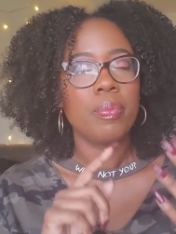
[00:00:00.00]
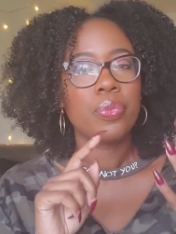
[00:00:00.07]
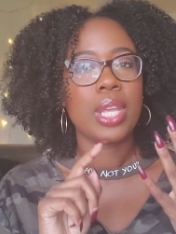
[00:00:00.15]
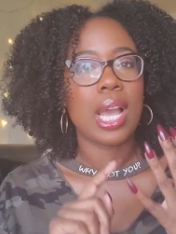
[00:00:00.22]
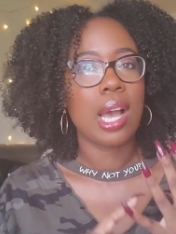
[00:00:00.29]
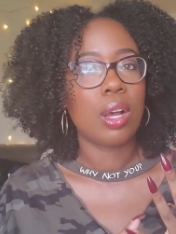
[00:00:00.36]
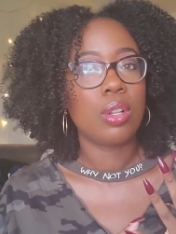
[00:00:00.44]

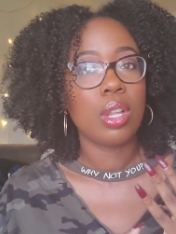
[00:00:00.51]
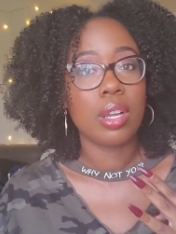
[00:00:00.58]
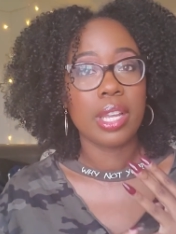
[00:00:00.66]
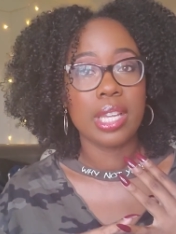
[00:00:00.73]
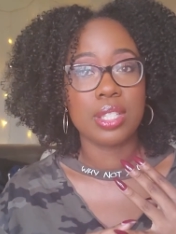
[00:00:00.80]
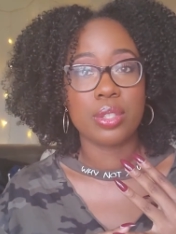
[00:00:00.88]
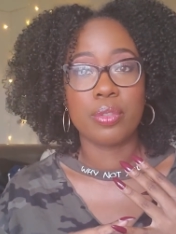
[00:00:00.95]
how long
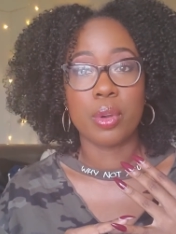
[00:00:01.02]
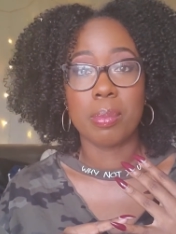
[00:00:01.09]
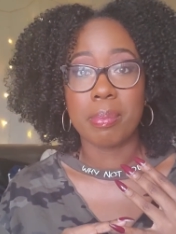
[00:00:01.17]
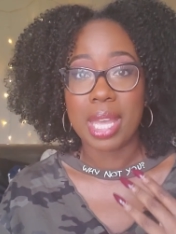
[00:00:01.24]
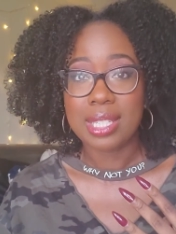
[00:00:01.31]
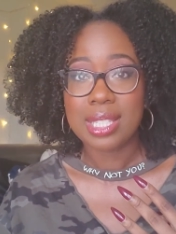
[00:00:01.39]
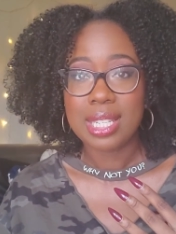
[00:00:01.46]
it's
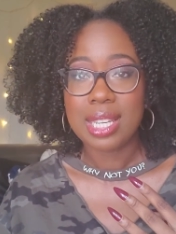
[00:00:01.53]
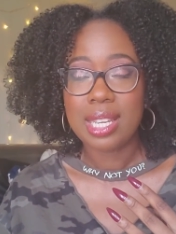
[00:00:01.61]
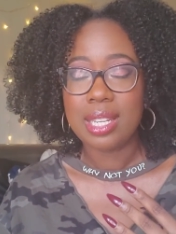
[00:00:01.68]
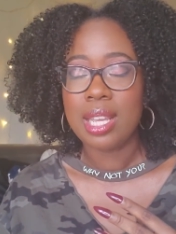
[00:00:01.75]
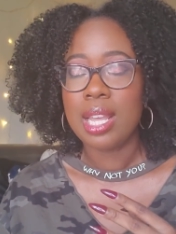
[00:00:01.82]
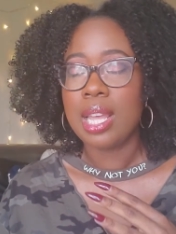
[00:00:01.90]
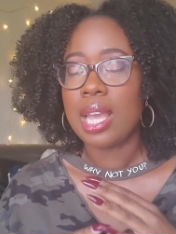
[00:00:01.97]
fermented,
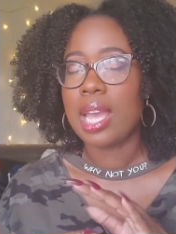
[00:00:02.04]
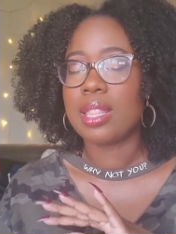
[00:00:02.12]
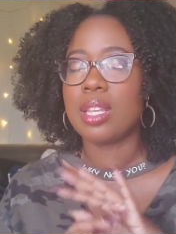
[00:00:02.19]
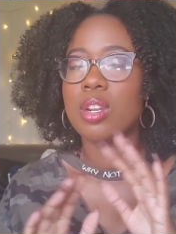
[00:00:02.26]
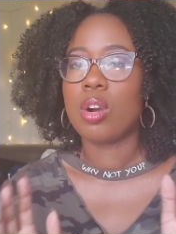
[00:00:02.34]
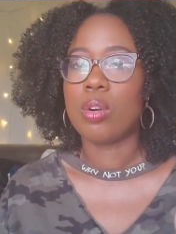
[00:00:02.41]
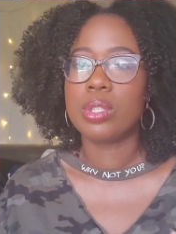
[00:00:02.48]
and
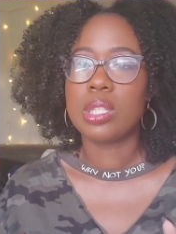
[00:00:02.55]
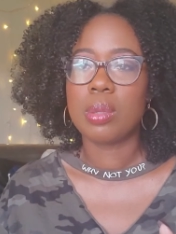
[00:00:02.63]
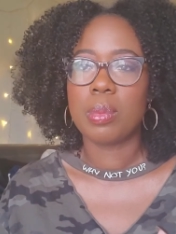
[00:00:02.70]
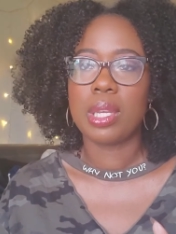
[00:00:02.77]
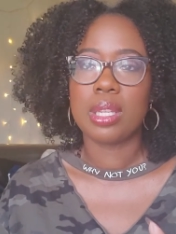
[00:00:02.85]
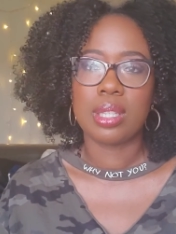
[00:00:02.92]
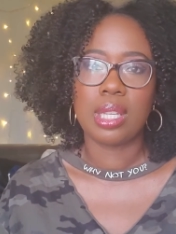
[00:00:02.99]
then
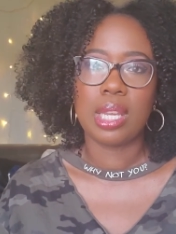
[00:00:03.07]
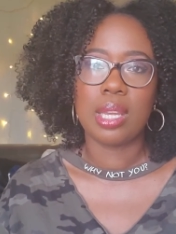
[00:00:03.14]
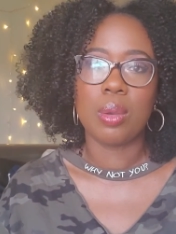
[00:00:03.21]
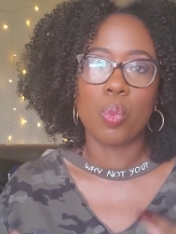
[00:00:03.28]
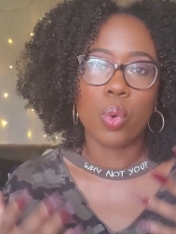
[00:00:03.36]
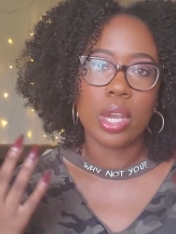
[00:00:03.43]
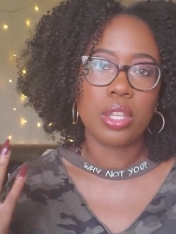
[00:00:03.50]
ultimately
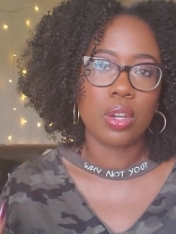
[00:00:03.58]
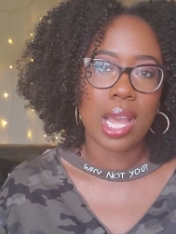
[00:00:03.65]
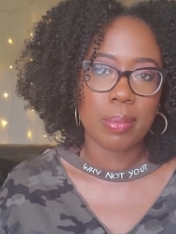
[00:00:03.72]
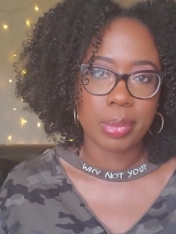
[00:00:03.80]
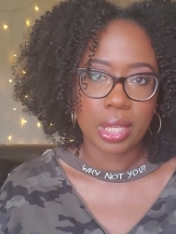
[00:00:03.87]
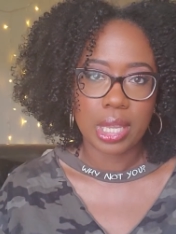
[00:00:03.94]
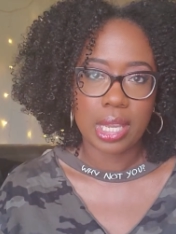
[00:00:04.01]
what your
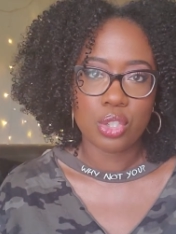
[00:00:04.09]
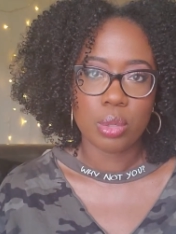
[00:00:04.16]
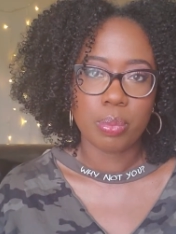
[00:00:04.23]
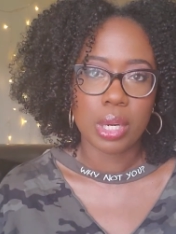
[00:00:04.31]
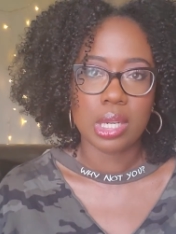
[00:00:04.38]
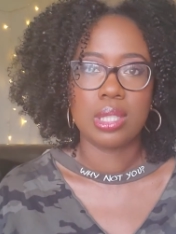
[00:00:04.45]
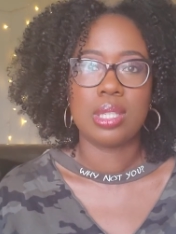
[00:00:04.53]
application
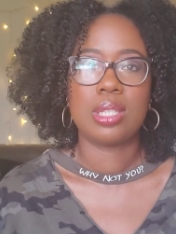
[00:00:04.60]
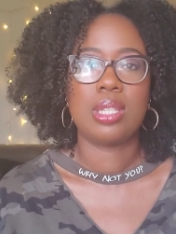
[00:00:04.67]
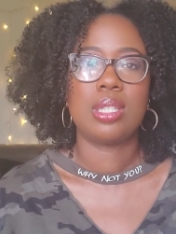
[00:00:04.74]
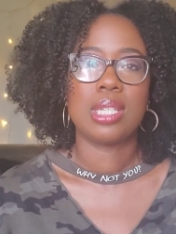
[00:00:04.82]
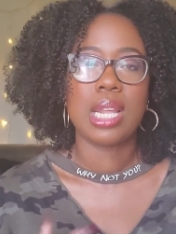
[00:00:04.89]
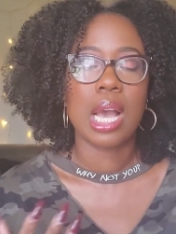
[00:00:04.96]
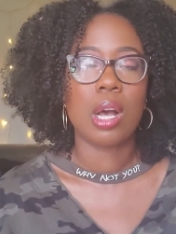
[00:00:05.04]
process
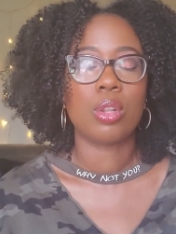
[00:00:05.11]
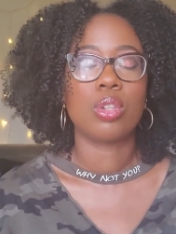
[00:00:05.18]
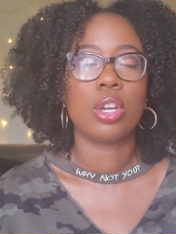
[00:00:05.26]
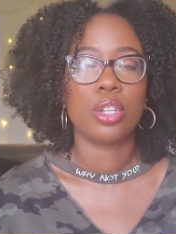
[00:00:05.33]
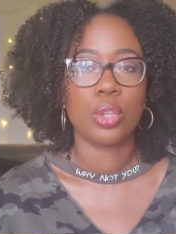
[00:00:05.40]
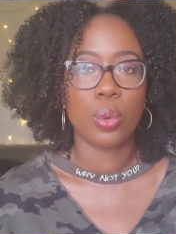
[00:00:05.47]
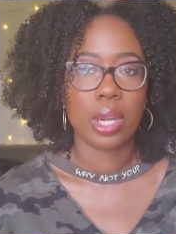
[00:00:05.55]
is and how
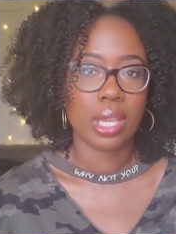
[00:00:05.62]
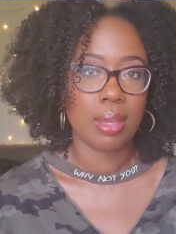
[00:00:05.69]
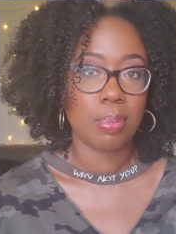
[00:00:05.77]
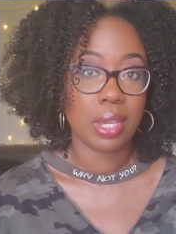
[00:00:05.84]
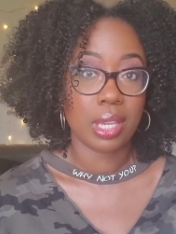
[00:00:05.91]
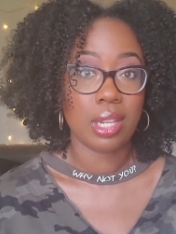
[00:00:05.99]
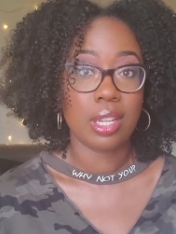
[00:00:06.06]
long you are
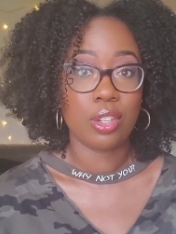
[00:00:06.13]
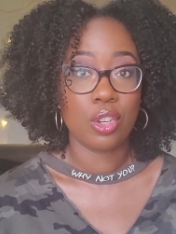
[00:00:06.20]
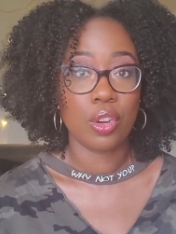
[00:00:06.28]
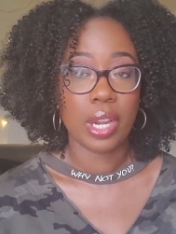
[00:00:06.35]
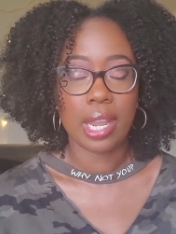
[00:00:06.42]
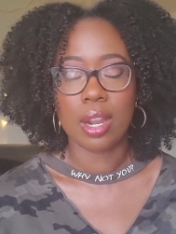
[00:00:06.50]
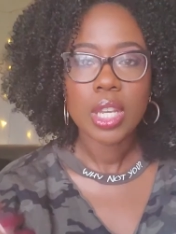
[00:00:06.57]
keeping it in
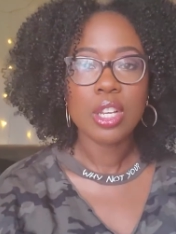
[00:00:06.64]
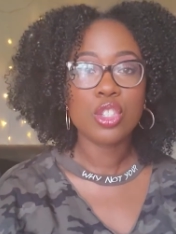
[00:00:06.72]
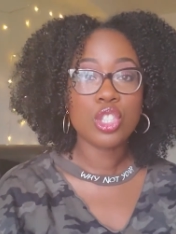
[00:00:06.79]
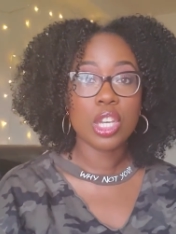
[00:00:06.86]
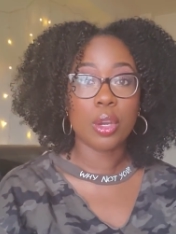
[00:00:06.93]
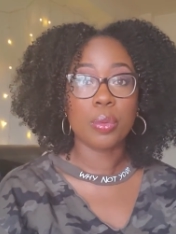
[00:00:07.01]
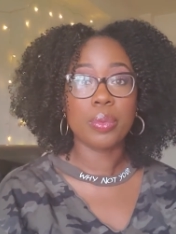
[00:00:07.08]
your hair.
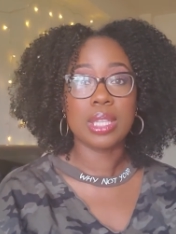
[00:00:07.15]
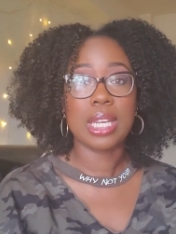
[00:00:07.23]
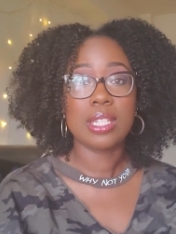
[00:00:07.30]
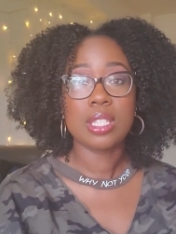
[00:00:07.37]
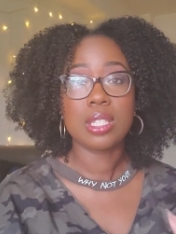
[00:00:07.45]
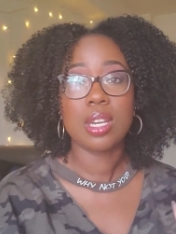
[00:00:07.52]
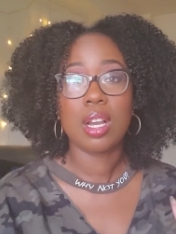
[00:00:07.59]
So
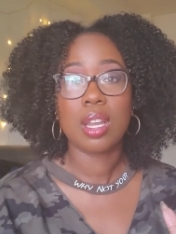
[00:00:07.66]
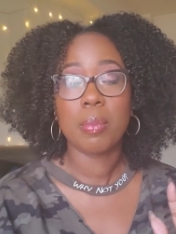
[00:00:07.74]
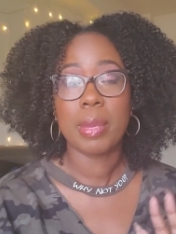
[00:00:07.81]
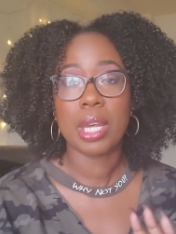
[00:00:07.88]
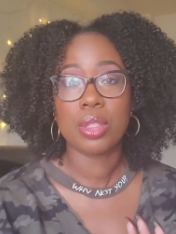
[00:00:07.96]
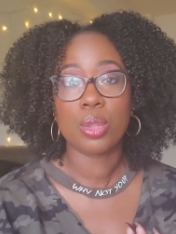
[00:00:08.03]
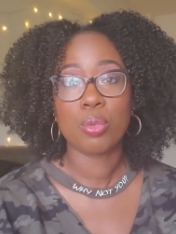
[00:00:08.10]
let's talk
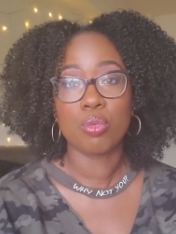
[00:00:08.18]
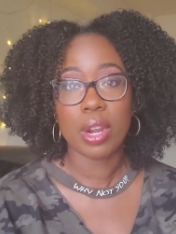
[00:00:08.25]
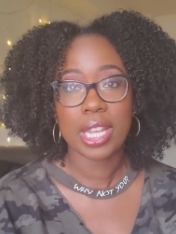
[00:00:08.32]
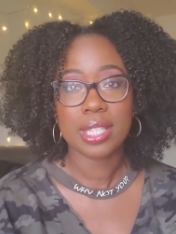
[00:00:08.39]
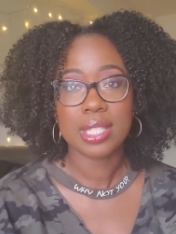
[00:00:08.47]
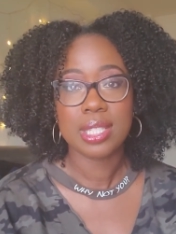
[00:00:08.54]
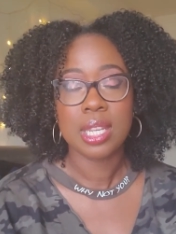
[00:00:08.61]
about the
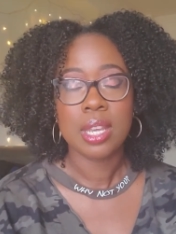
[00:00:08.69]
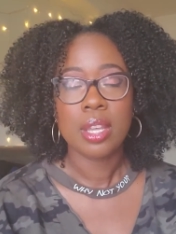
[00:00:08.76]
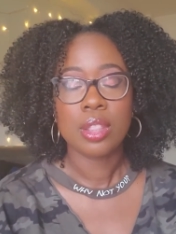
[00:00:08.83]
rice.